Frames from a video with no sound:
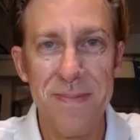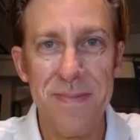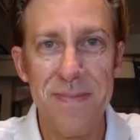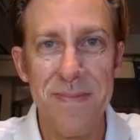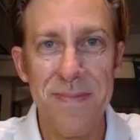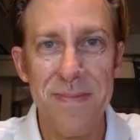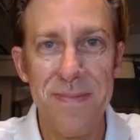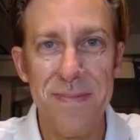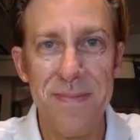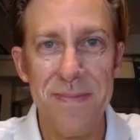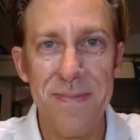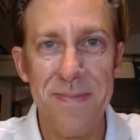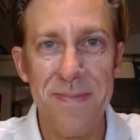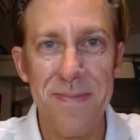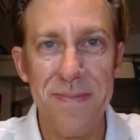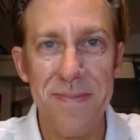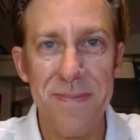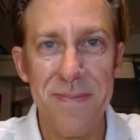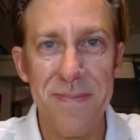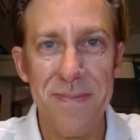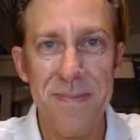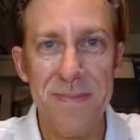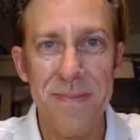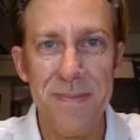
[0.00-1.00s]

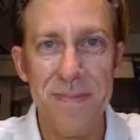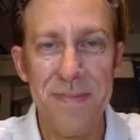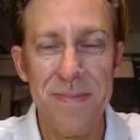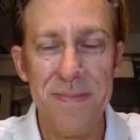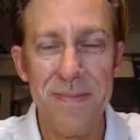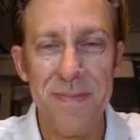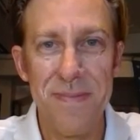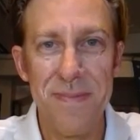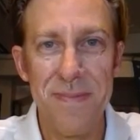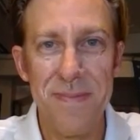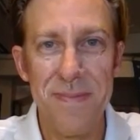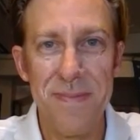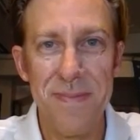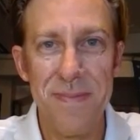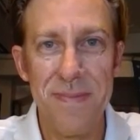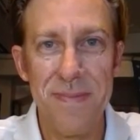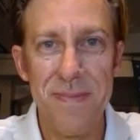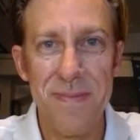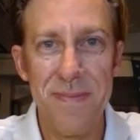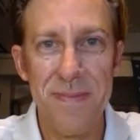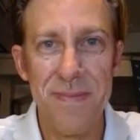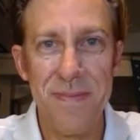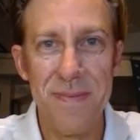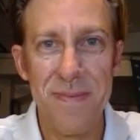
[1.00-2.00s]

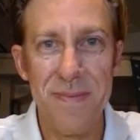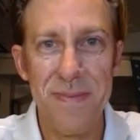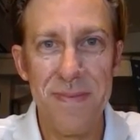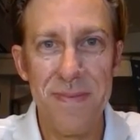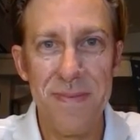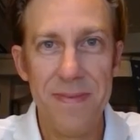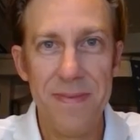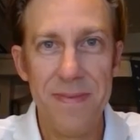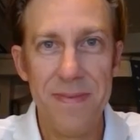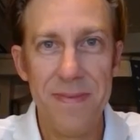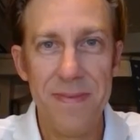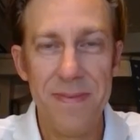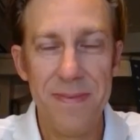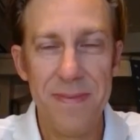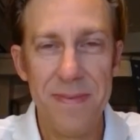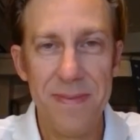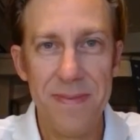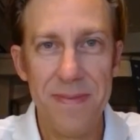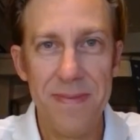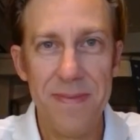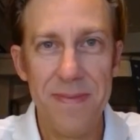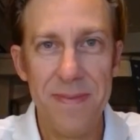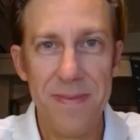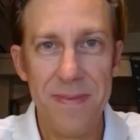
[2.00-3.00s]

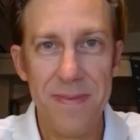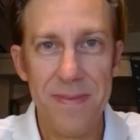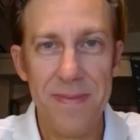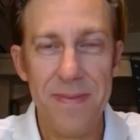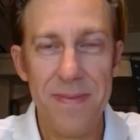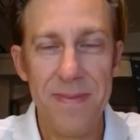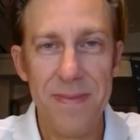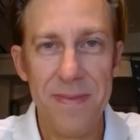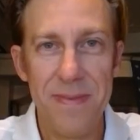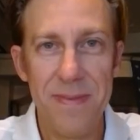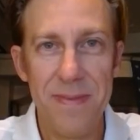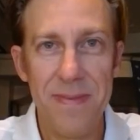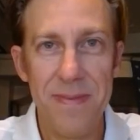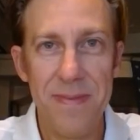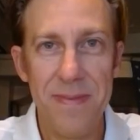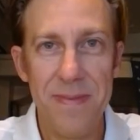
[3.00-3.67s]
The person shown says nothing.